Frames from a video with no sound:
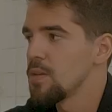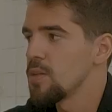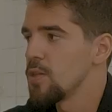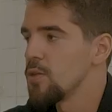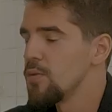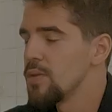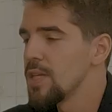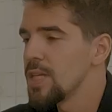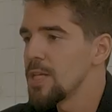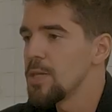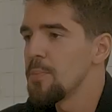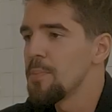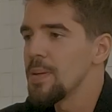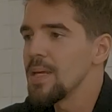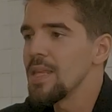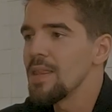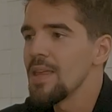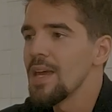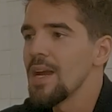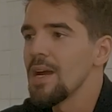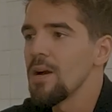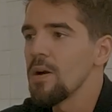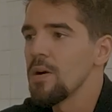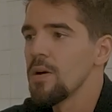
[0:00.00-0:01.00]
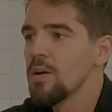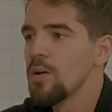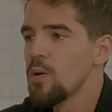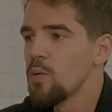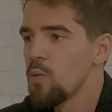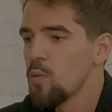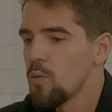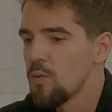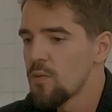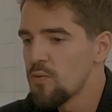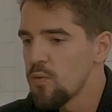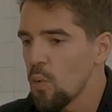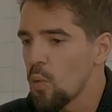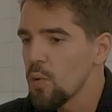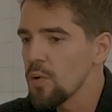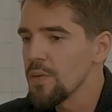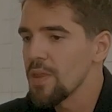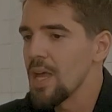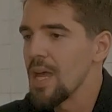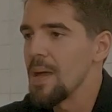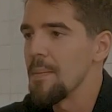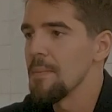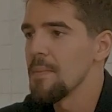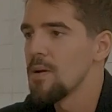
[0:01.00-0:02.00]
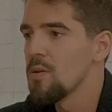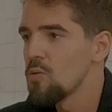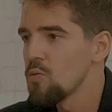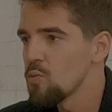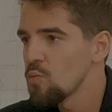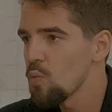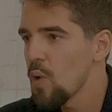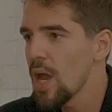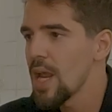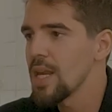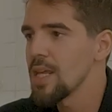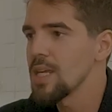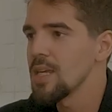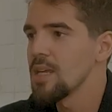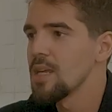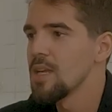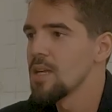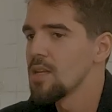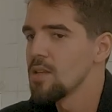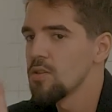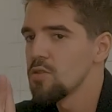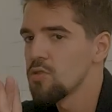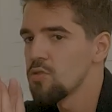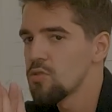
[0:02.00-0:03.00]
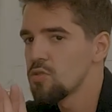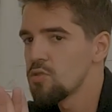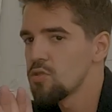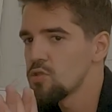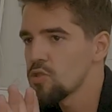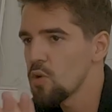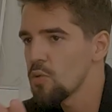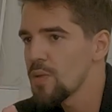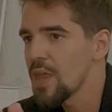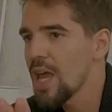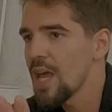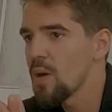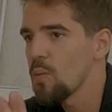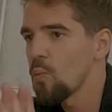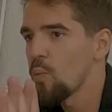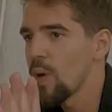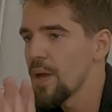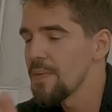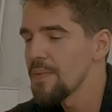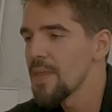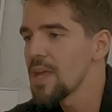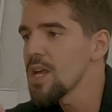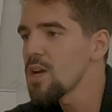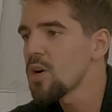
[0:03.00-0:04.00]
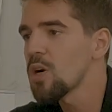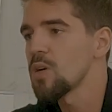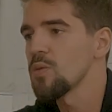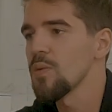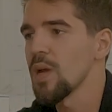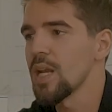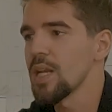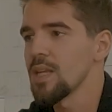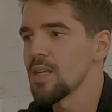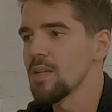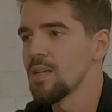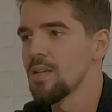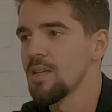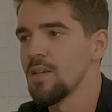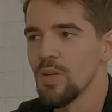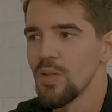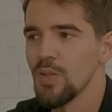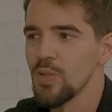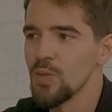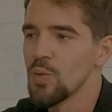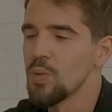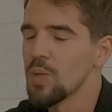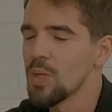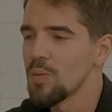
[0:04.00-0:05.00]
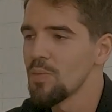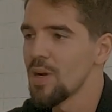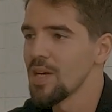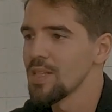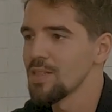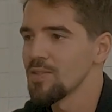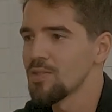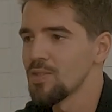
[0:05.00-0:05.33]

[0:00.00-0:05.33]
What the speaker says: you need to be there for them, ready, so that when they are ready, you are ready